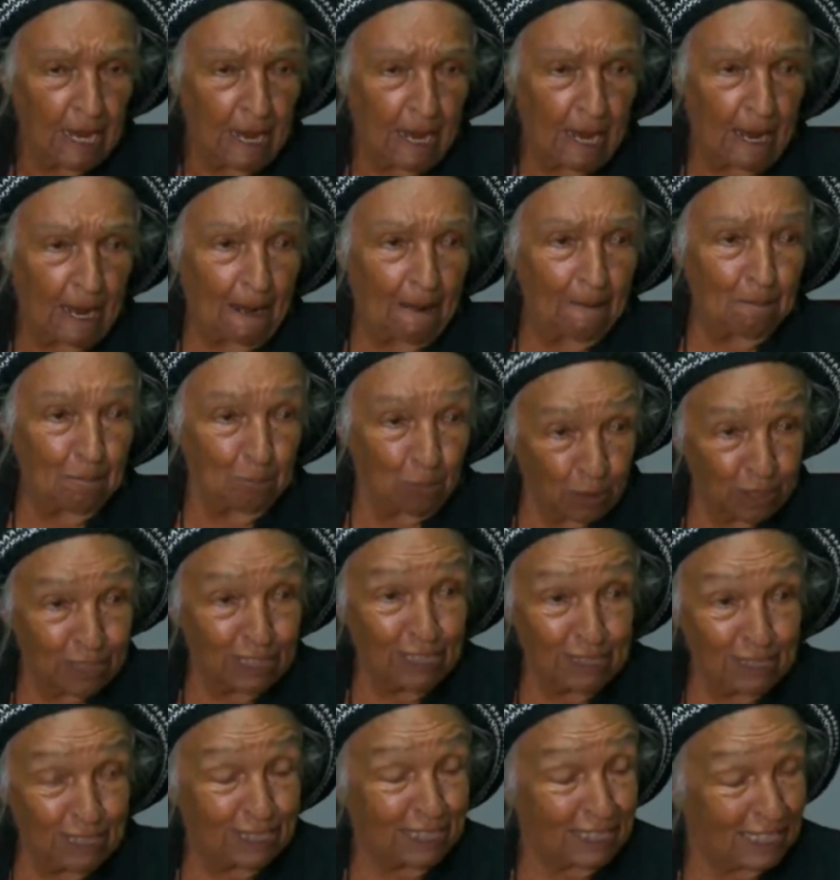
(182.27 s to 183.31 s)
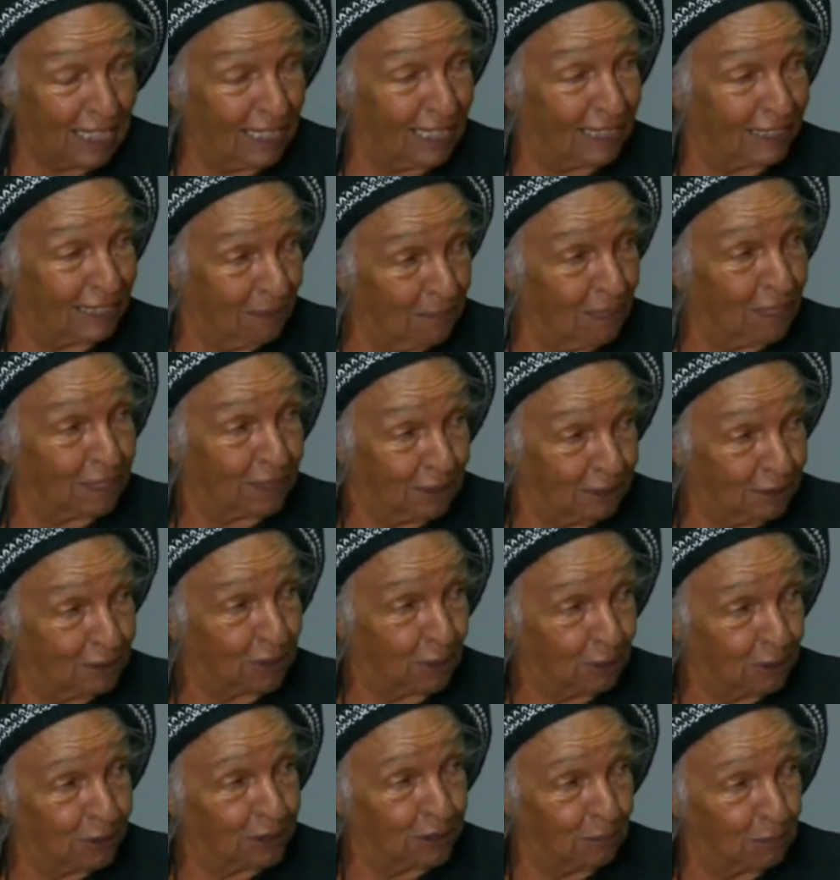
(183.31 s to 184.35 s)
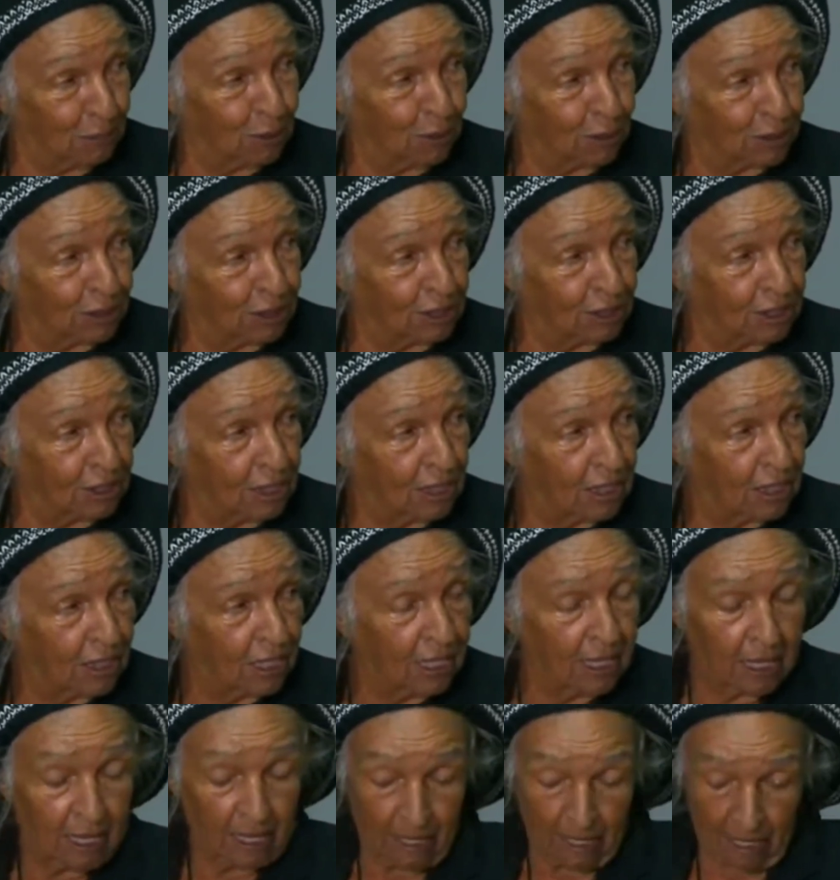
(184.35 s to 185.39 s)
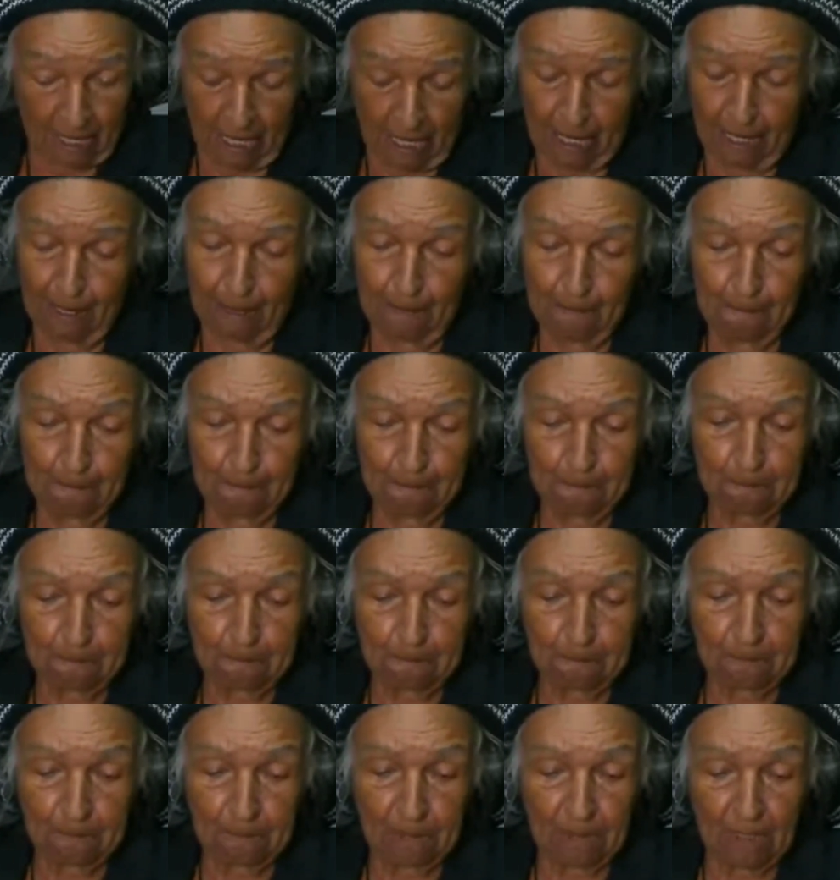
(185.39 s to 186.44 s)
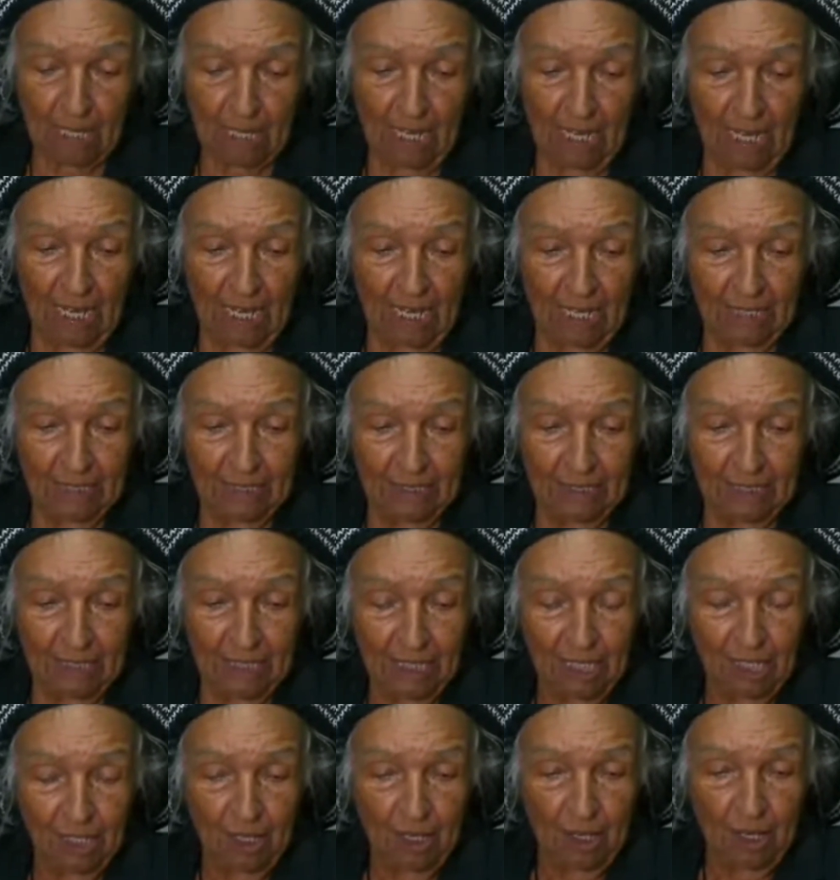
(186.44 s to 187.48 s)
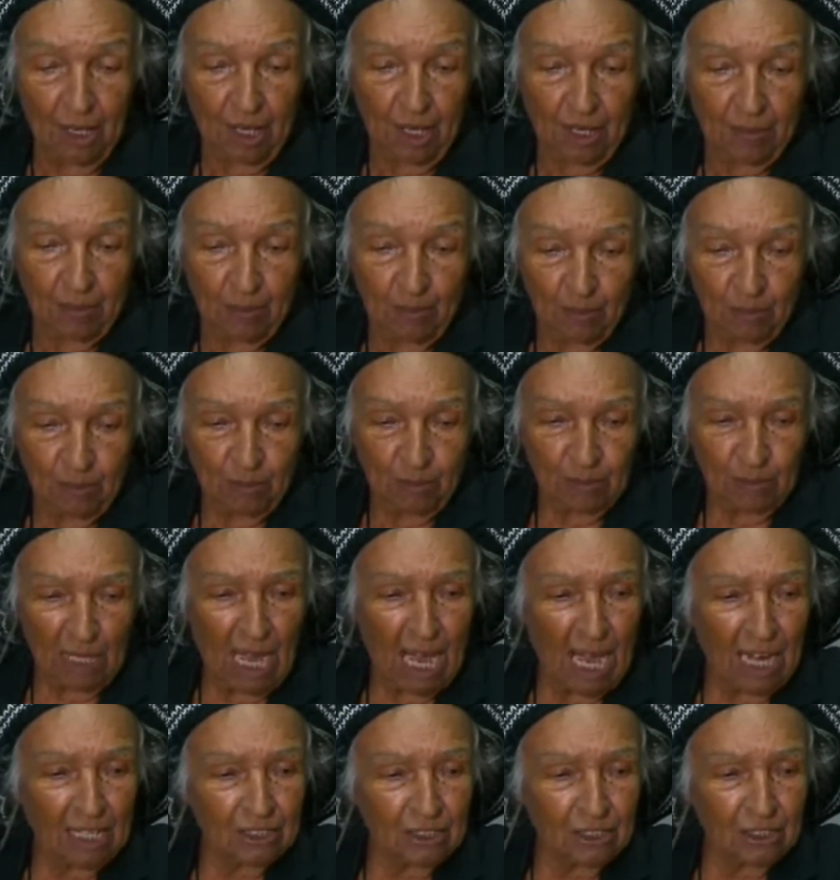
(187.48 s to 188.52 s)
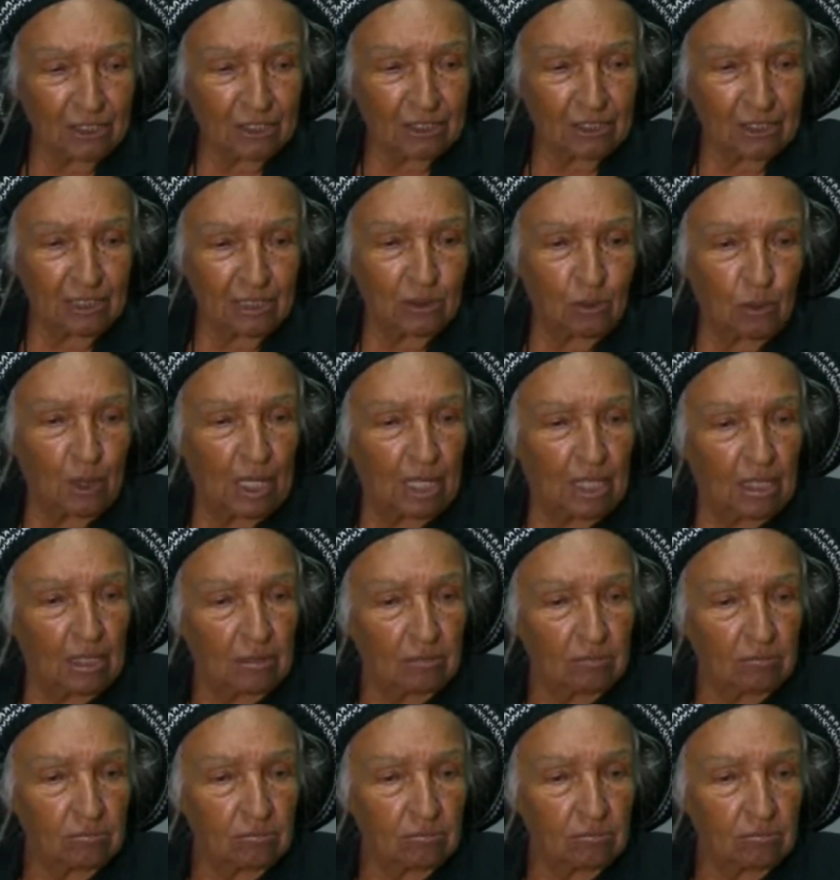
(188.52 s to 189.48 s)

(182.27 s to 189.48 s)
Um, but in this case, the messenger was important. Um, and the actors did well.